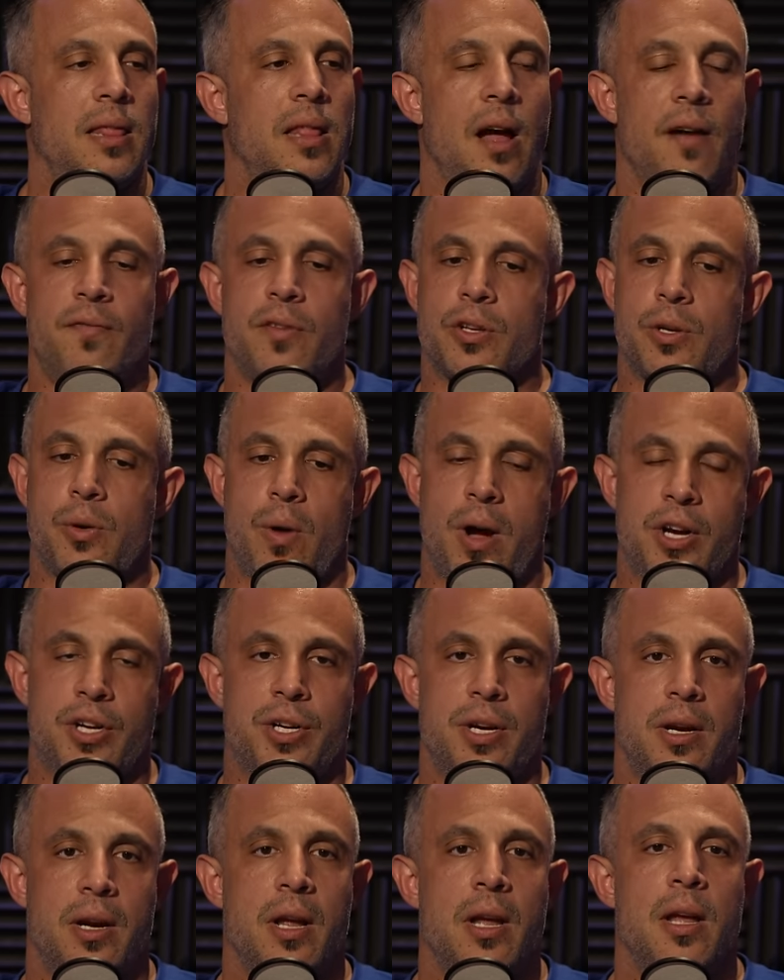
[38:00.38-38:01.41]
love this
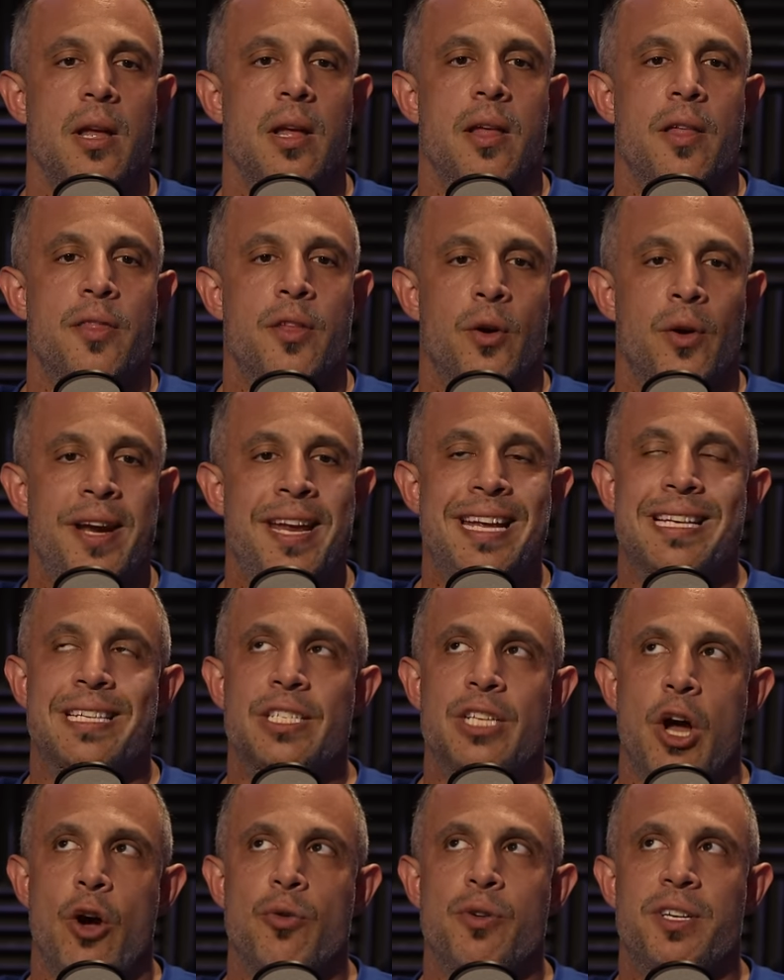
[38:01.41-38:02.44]
question. There is
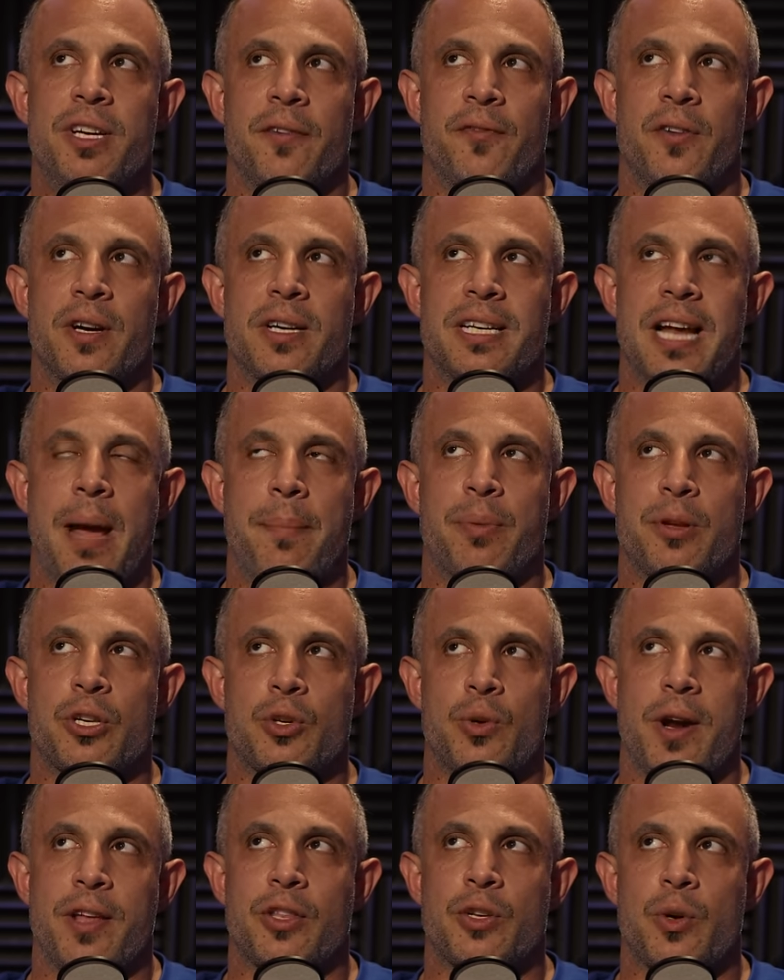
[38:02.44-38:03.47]
no different type of
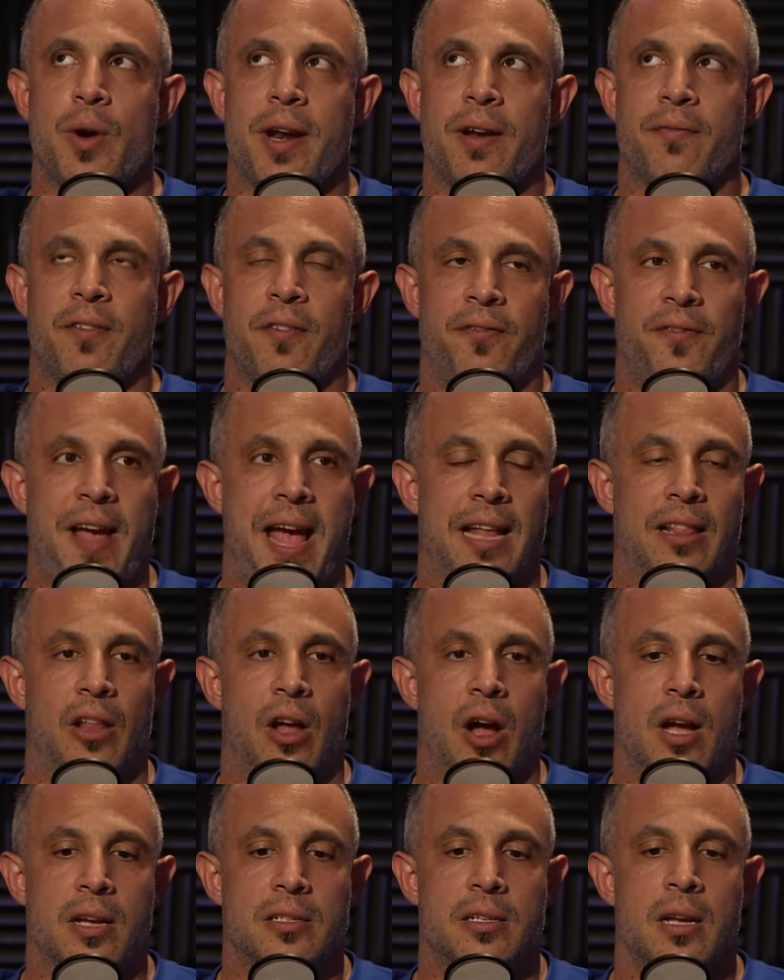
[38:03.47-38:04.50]
strength training for fat
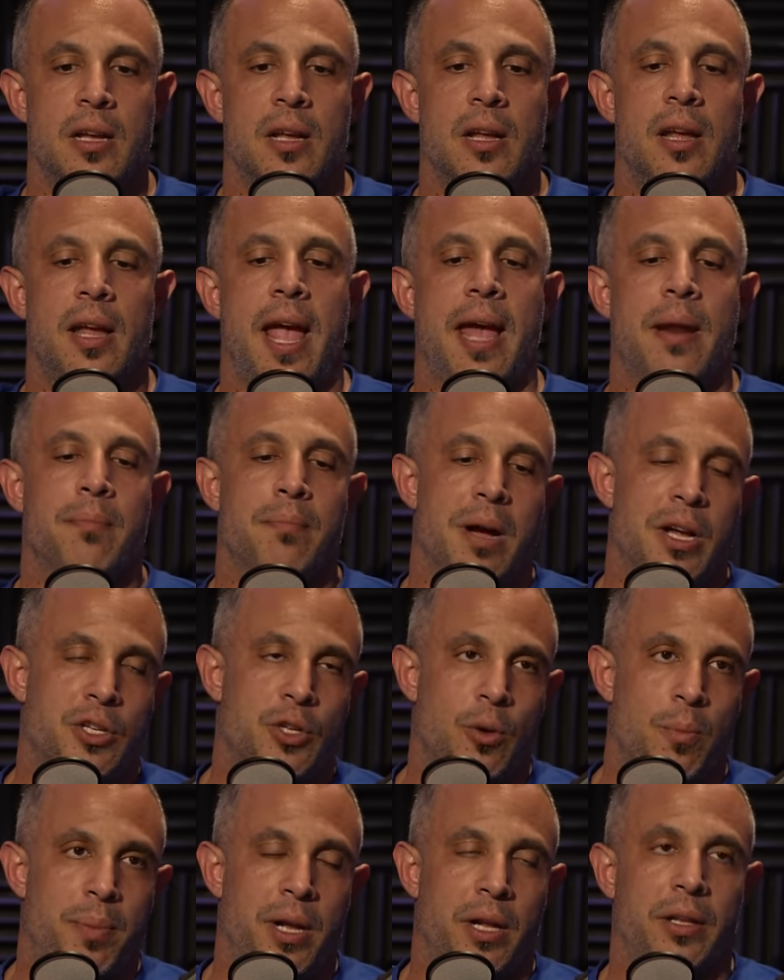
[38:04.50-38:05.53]
loss and
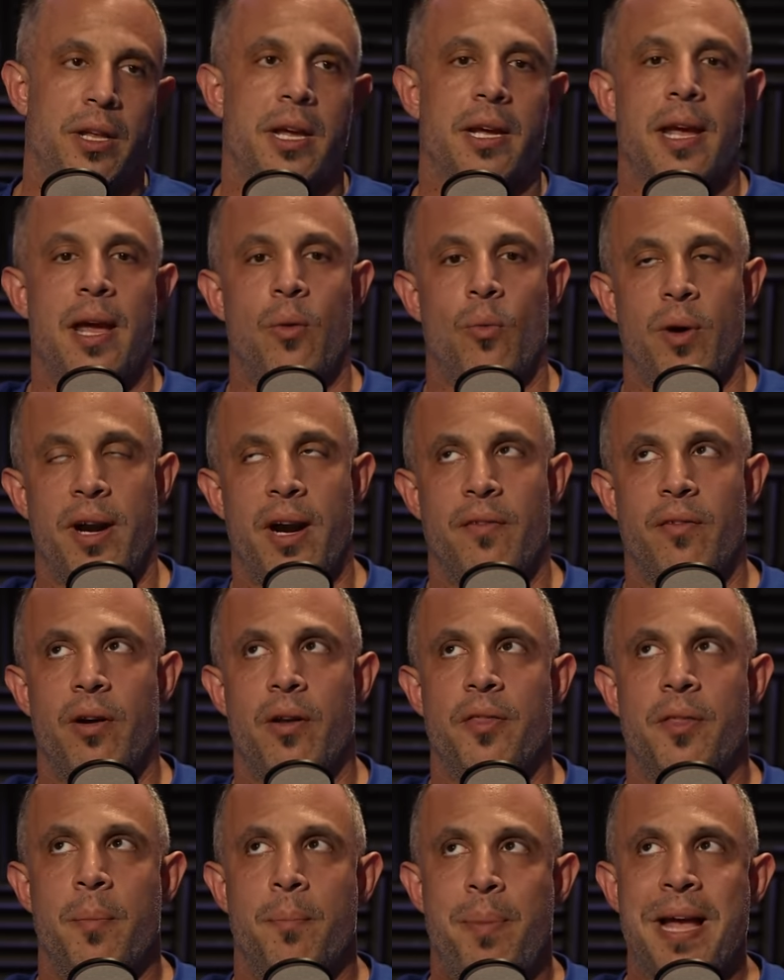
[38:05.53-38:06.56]
muscle building and whatever.
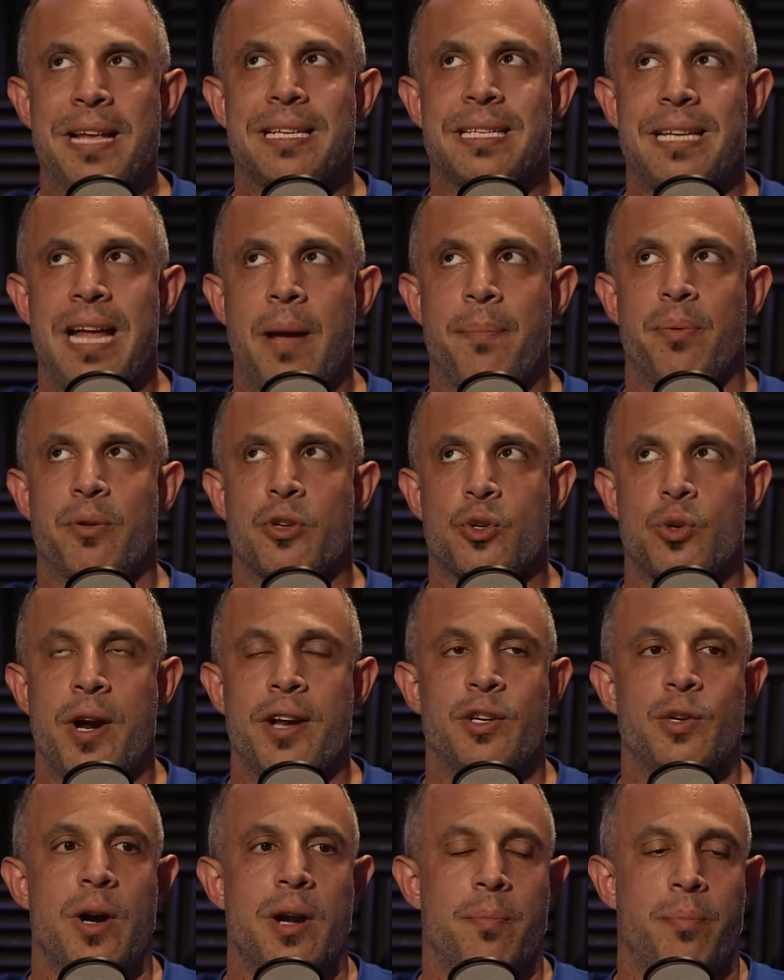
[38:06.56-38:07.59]
The best type of
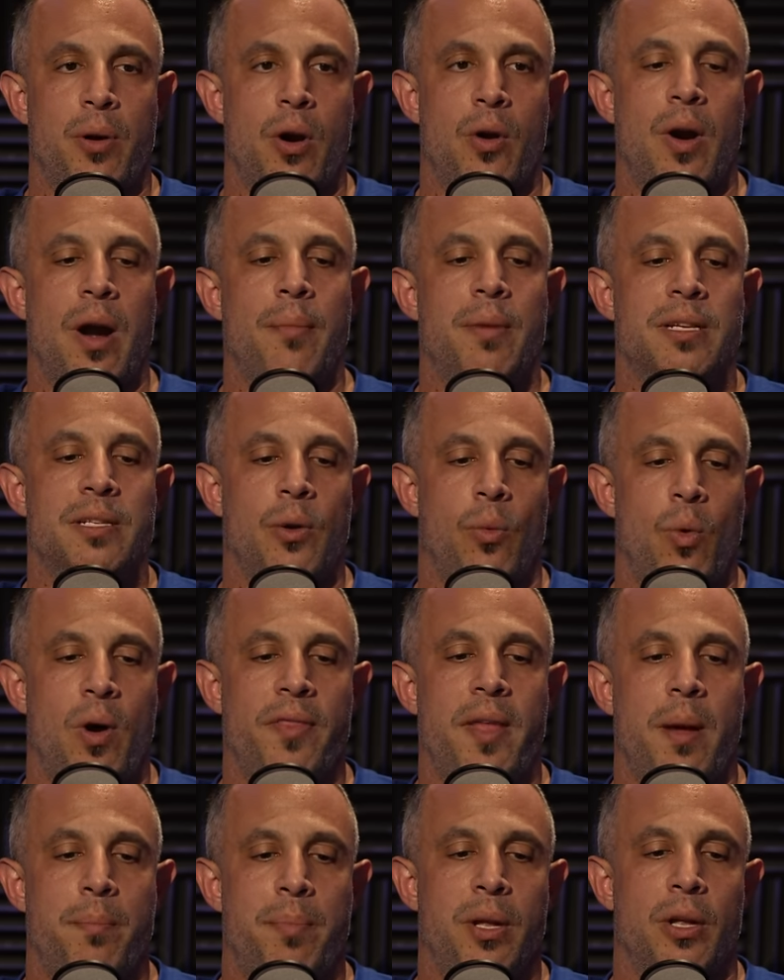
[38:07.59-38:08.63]
strength training program is the
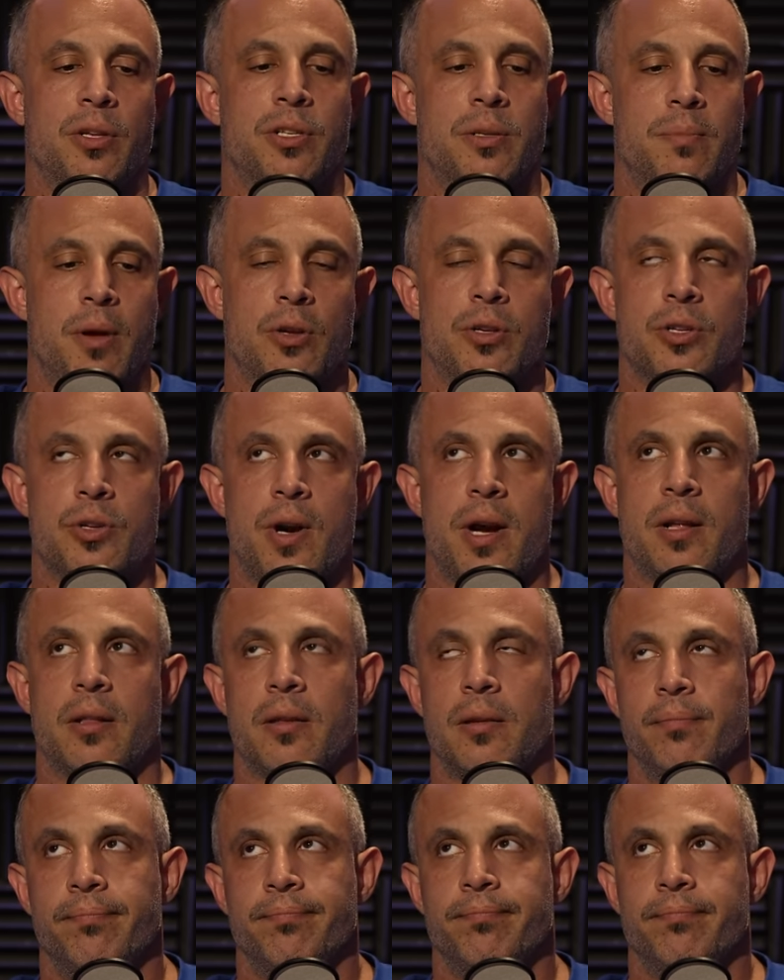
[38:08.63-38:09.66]
one that builds the most
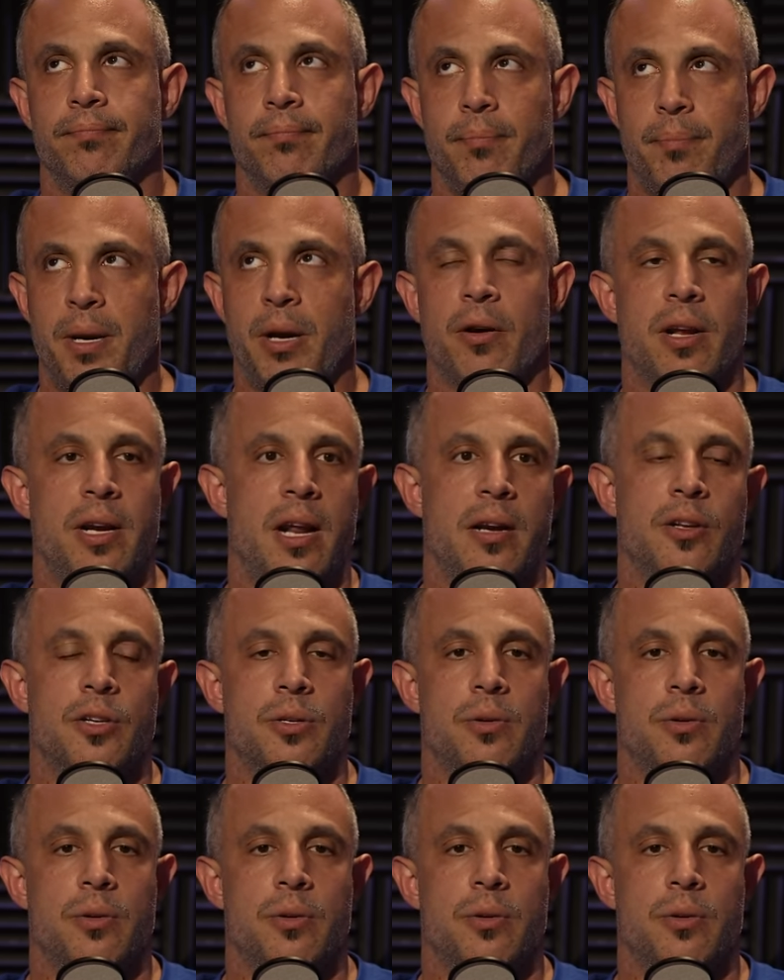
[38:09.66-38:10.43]
strength. Yeah. Period. End of